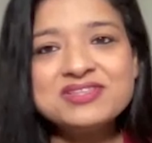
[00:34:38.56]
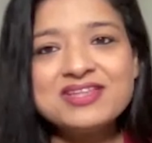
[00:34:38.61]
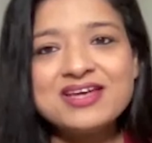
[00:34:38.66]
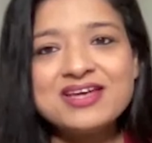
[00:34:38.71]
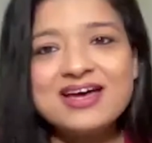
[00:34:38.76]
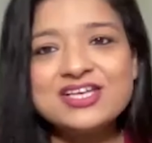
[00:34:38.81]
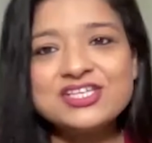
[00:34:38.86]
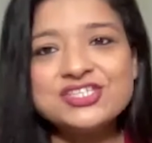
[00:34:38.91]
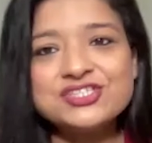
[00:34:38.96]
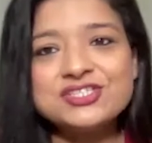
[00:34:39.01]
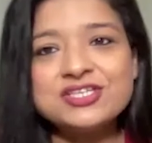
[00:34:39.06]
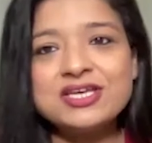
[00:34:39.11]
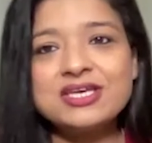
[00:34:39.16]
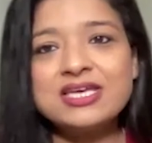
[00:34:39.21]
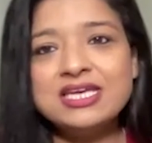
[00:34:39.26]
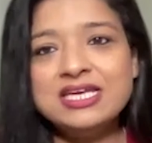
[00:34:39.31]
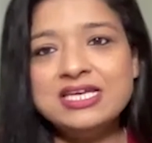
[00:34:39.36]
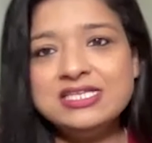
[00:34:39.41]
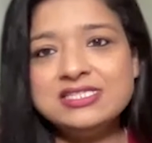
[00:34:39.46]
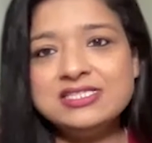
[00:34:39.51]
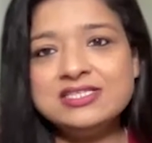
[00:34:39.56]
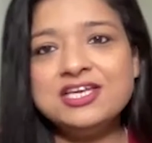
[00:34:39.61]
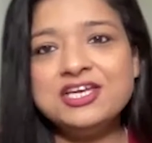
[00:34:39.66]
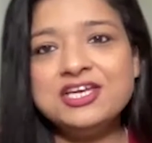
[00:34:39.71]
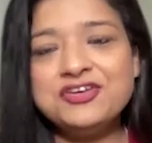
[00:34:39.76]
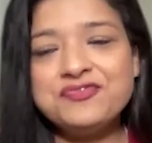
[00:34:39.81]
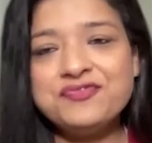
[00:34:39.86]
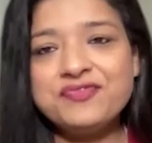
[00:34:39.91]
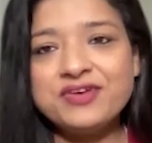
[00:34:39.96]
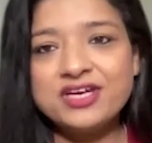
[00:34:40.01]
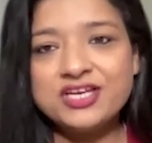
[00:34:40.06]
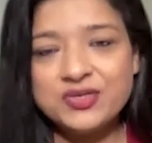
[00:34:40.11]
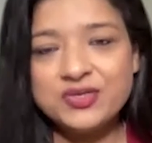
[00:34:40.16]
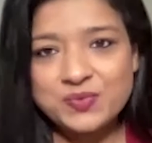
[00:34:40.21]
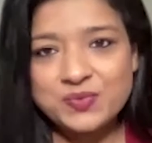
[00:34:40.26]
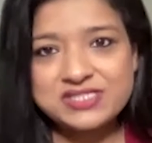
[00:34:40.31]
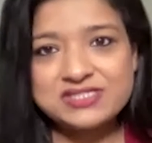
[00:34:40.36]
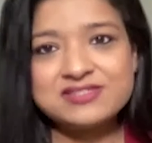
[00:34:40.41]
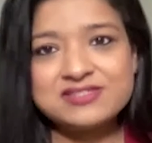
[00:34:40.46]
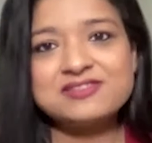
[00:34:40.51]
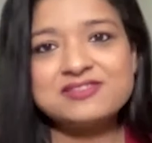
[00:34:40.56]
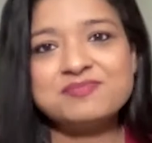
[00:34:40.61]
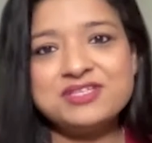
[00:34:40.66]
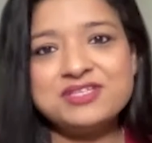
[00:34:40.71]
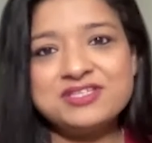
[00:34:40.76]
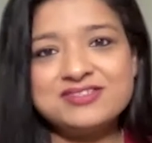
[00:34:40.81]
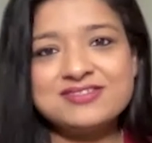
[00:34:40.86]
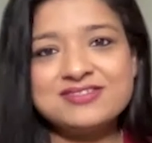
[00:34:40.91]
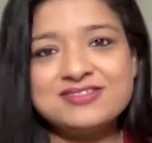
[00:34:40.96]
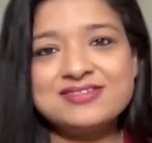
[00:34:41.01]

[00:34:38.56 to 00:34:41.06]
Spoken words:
the hashtag ETINFRA Investors Meet.